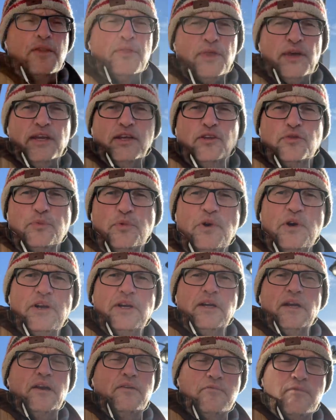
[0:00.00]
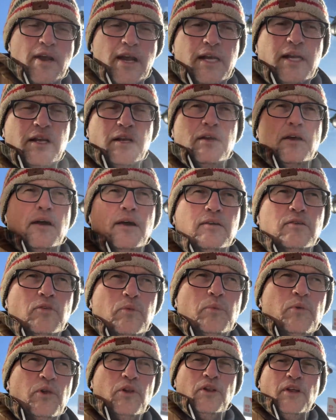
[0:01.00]
things pretty
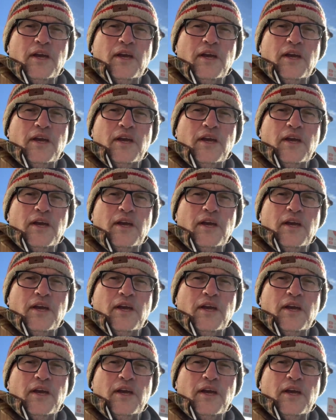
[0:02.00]
unrecognizable.